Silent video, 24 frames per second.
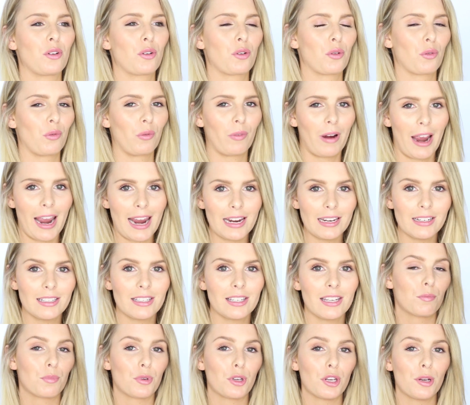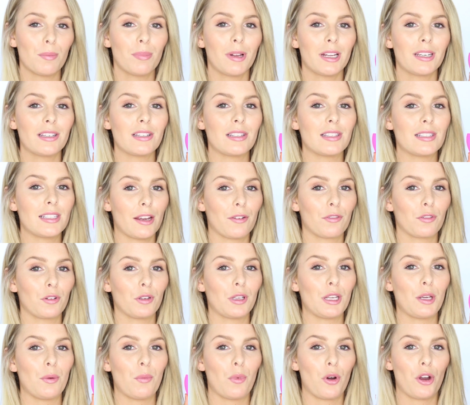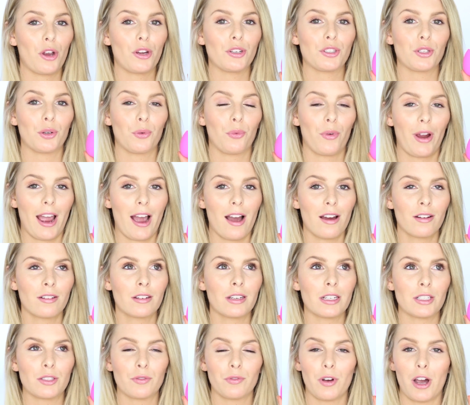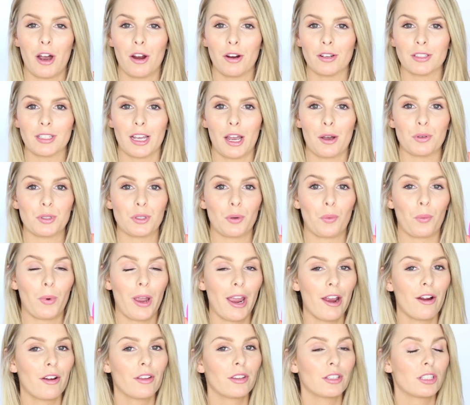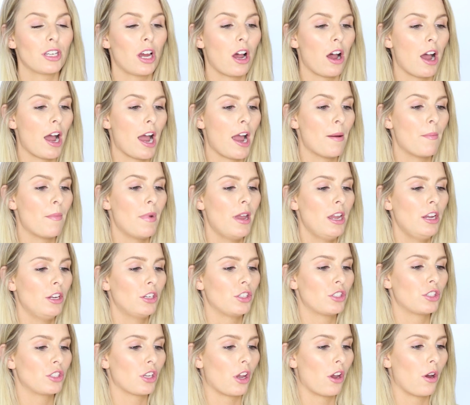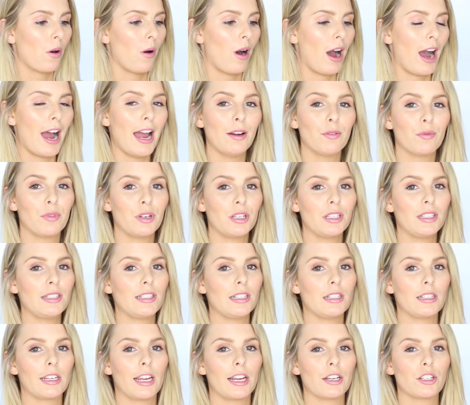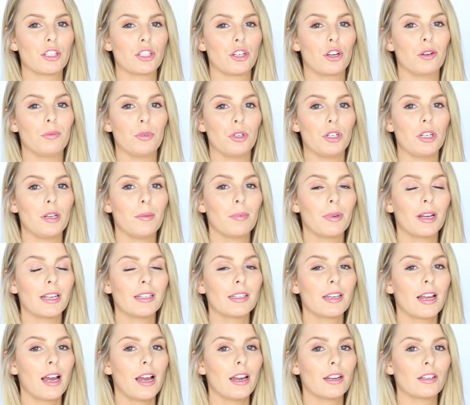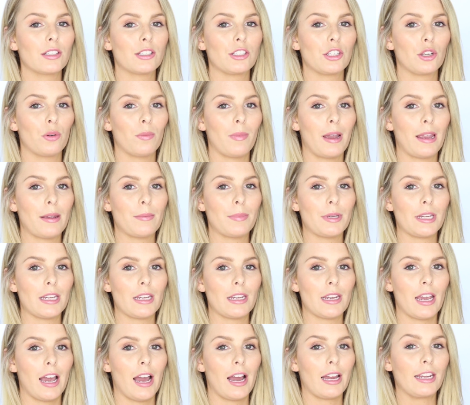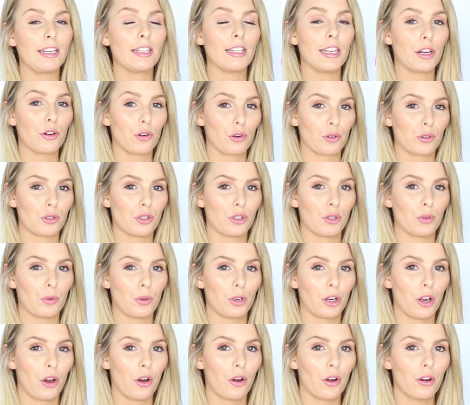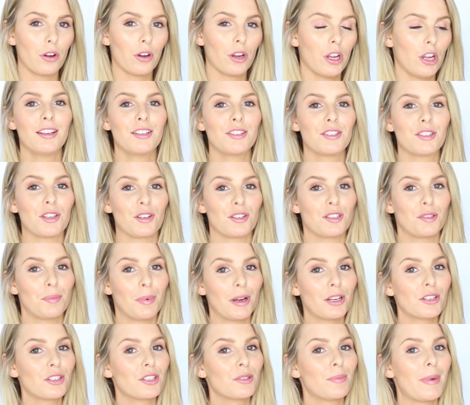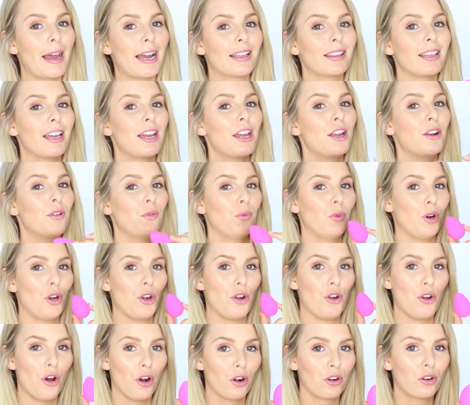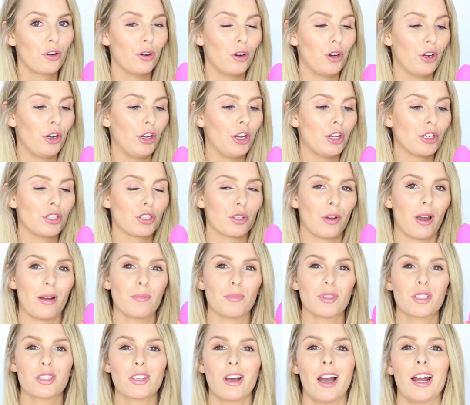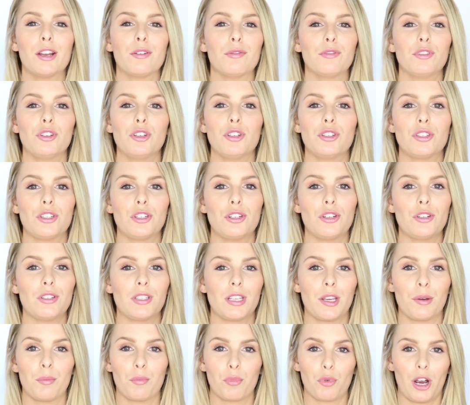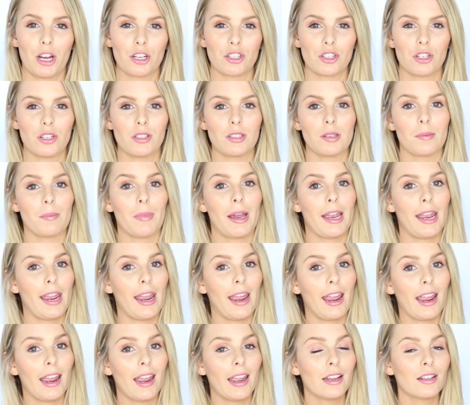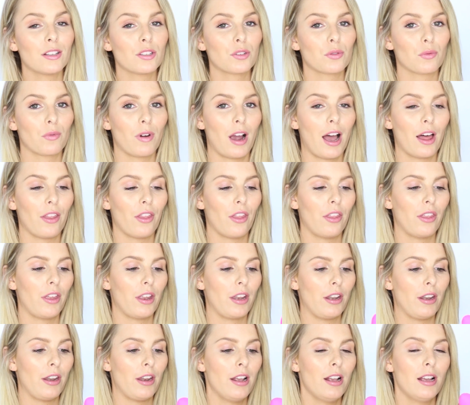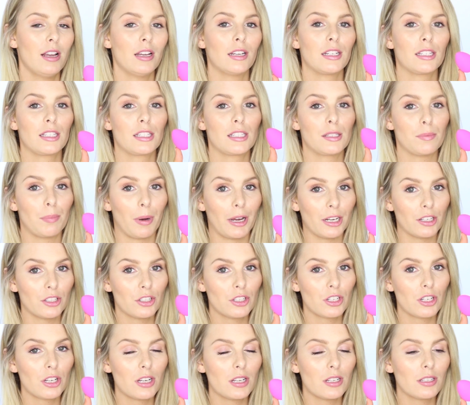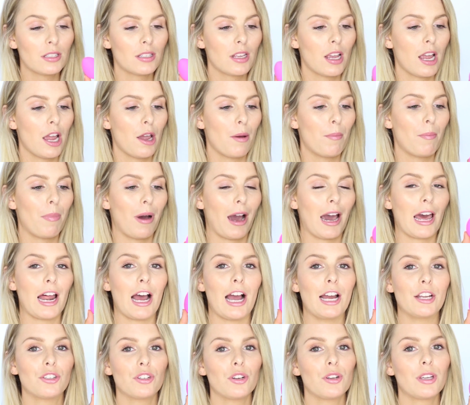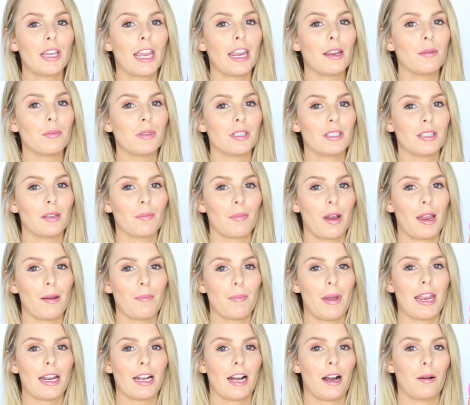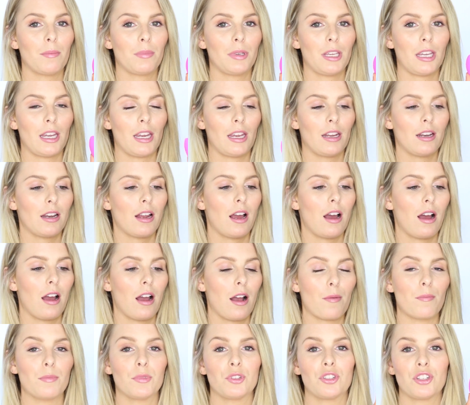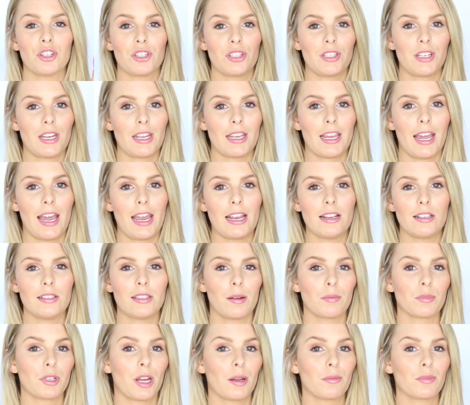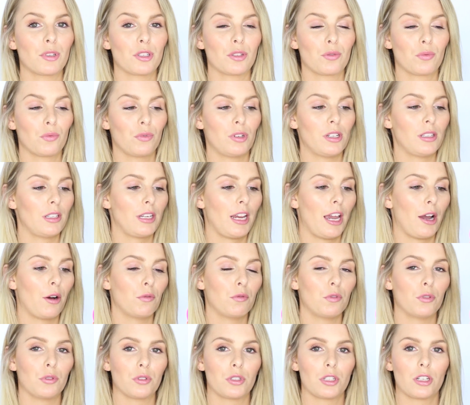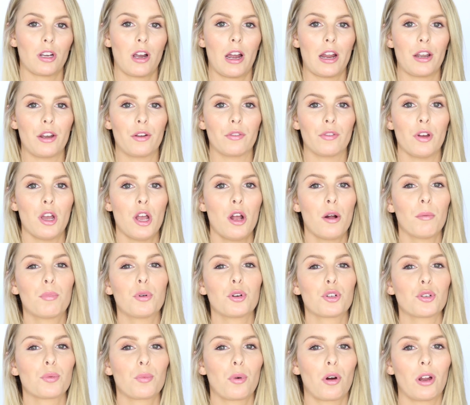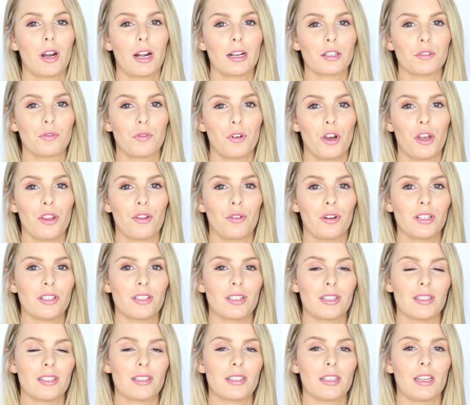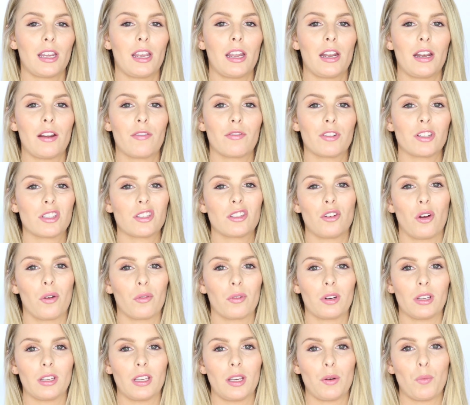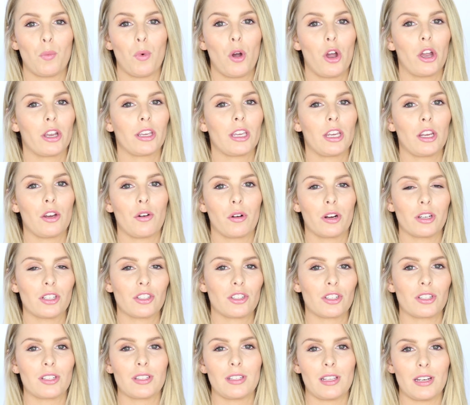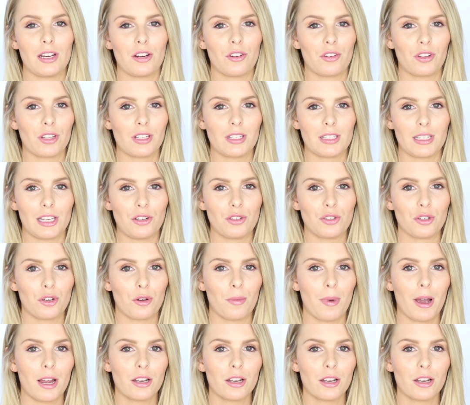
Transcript: great. Beauty blenders definitely weren't around as far as I was aware at the time, so I really didn't get to know beauty blender until maybe a year or two ago. So sponges back then were not good, so I'm just kind of used to using brushes and my hands rather than sponges, but I do keep this in my makeup kit just in case. Sometimes it's really helpful to kind of push product further into the skin if it's not really working or it's just sitting on the skin too